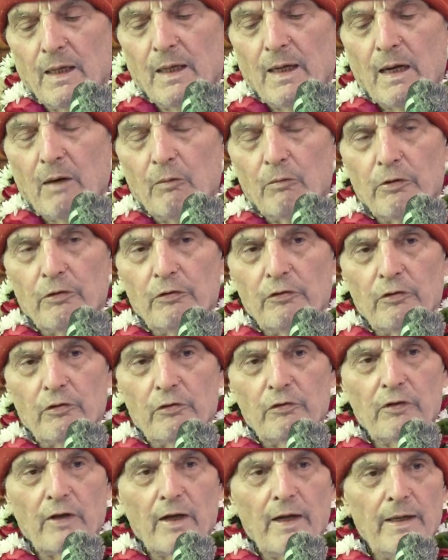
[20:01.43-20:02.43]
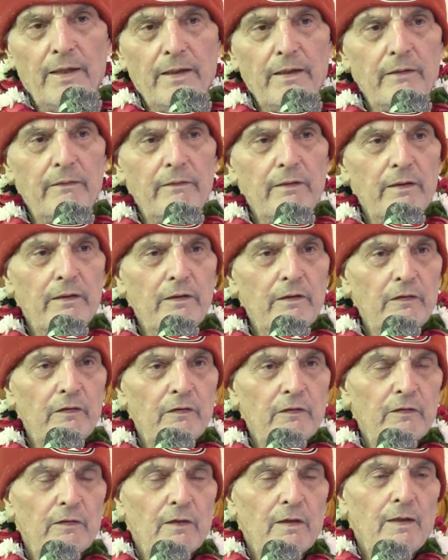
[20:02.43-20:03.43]
our
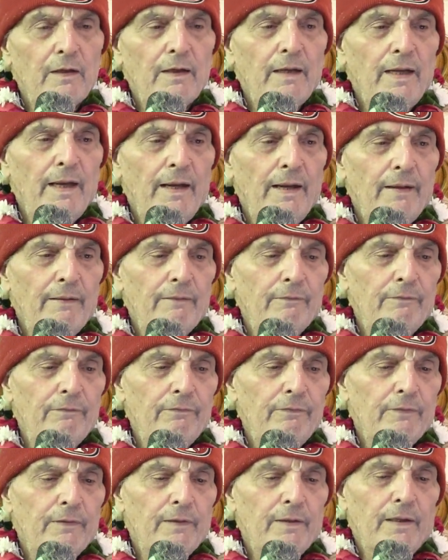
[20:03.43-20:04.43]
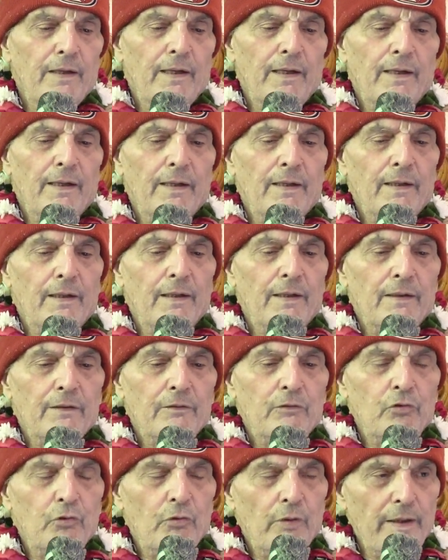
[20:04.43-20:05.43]
societies have uh,
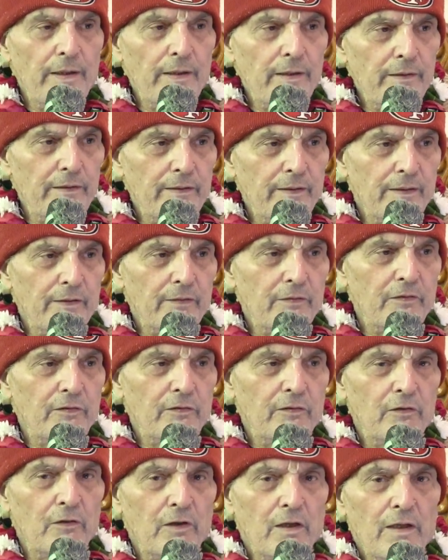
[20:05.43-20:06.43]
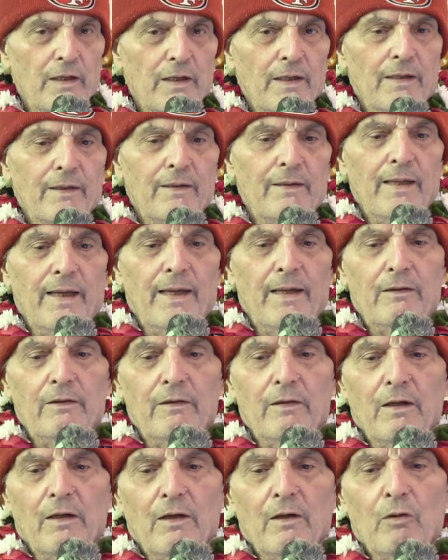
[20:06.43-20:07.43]
trained us
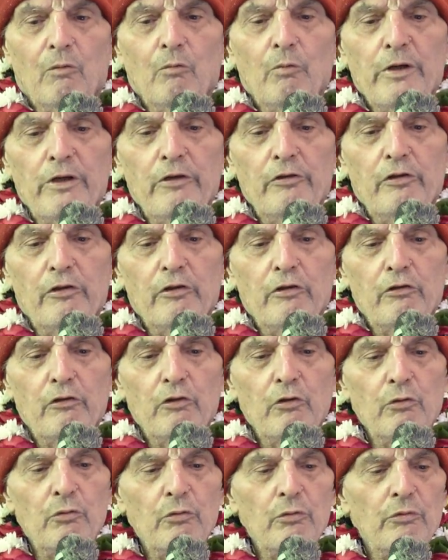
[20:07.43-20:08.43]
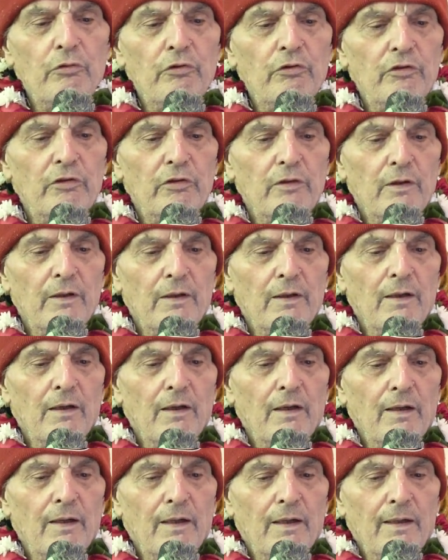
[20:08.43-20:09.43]
that we should use
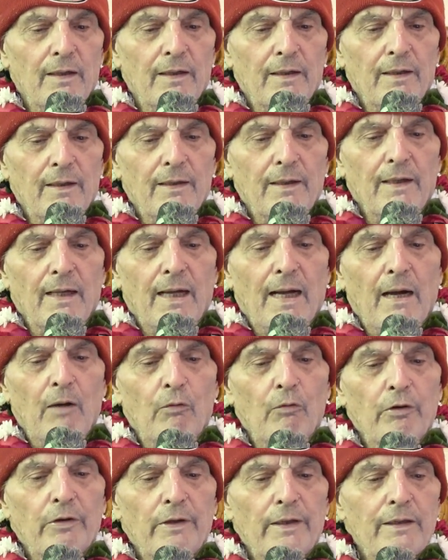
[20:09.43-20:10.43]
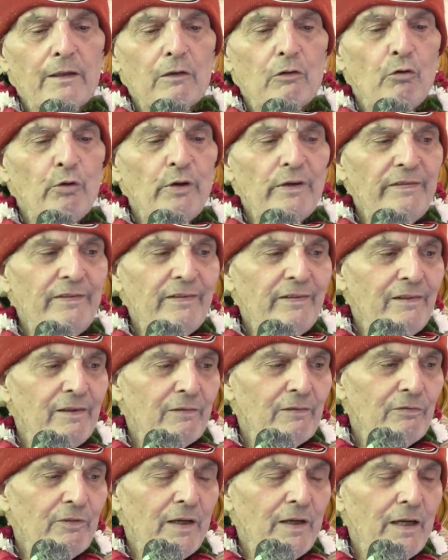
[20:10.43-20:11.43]
uh, our
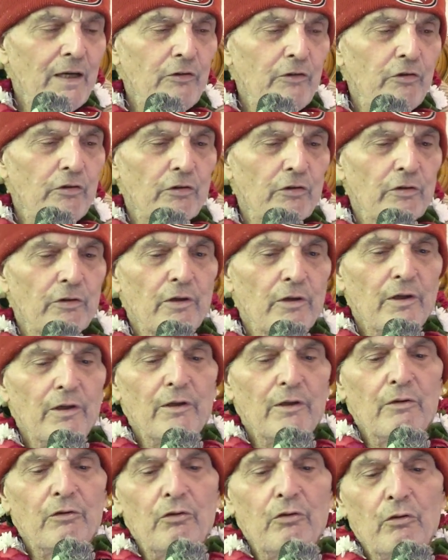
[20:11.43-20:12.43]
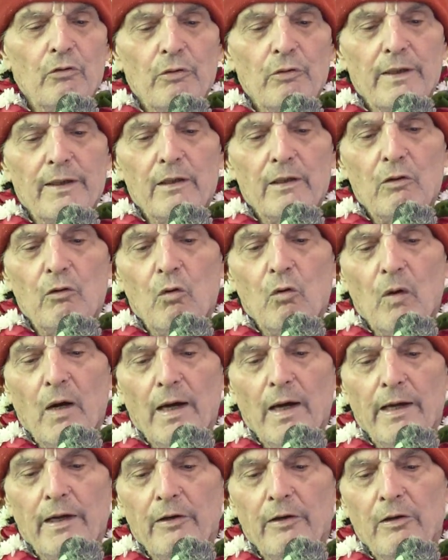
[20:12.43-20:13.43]
inquisitive nature to
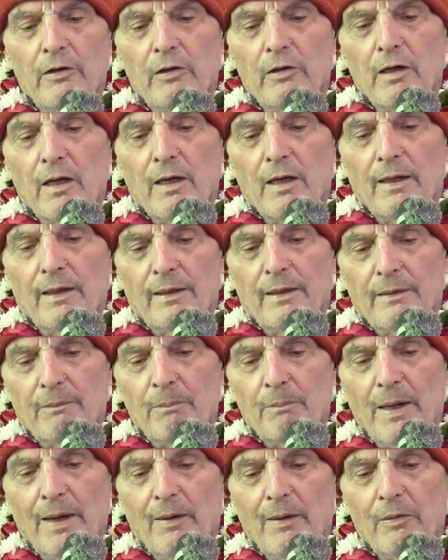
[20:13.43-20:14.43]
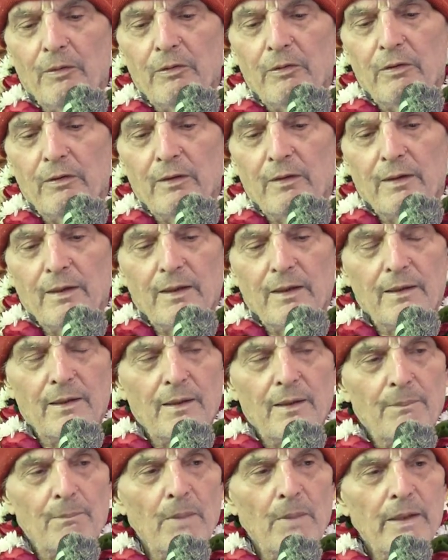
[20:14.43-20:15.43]
inquire about
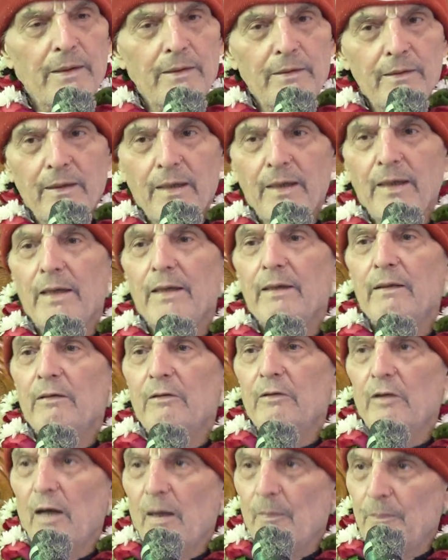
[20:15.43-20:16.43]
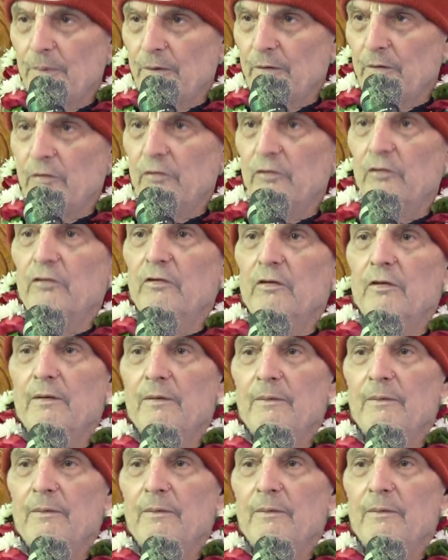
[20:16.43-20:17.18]
mundane topics,